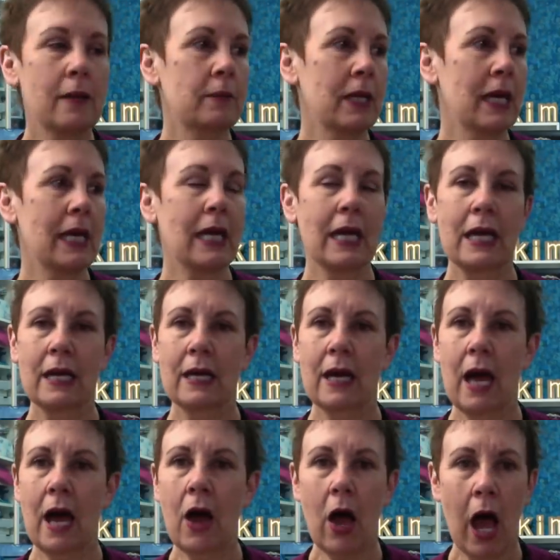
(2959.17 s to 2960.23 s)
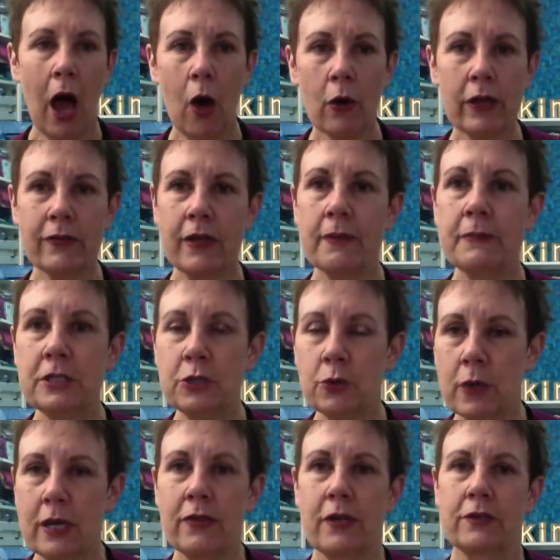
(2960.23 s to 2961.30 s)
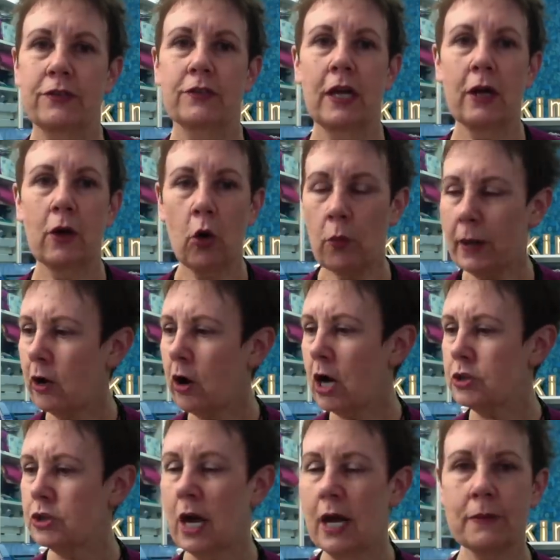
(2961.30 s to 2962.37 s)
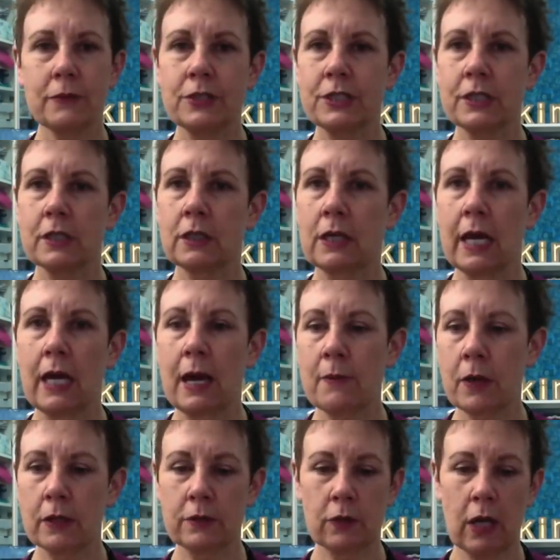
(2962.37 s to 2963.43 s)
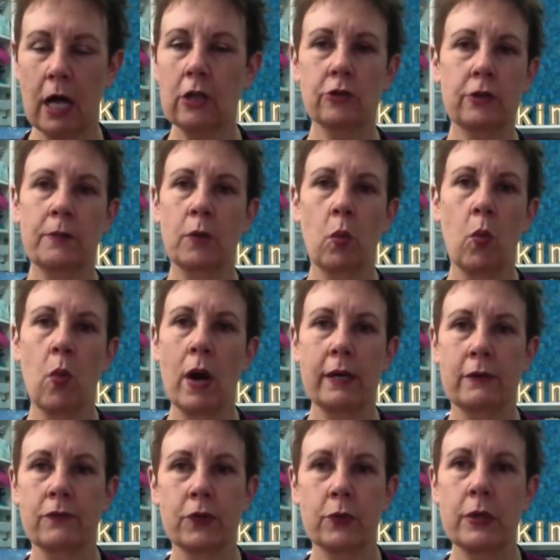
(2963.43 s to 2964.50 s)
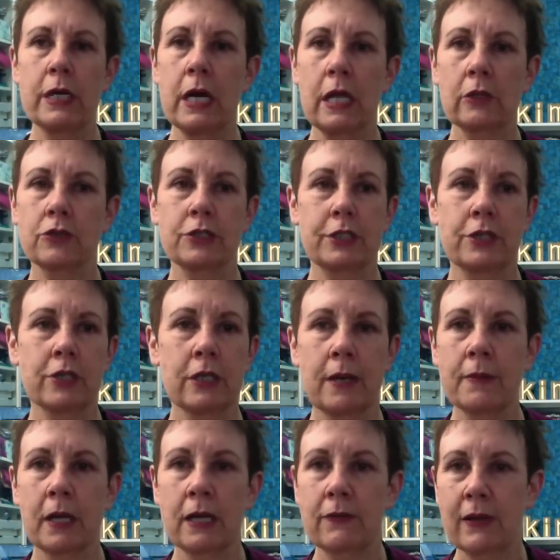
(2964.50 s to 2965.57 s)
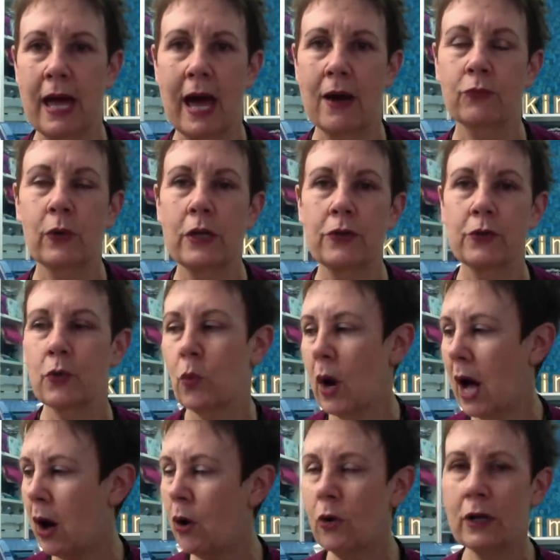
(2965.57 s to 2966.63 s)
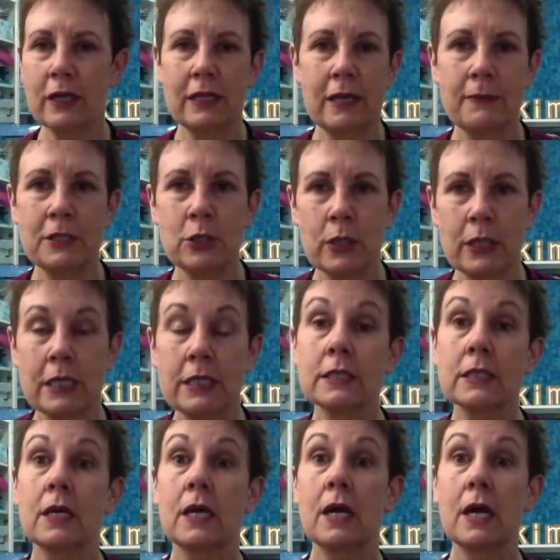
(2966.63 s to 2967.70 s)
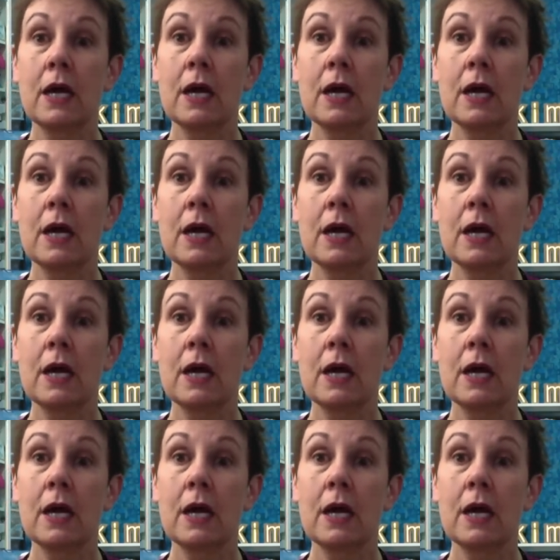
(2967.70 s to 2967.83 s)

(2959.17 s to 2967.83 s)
And I'm like, how, how can they be doing this? Like, oh my gosh, I am still like, I'm on color number one of three colors here, and I'm not even halfway through. How can they be doing this?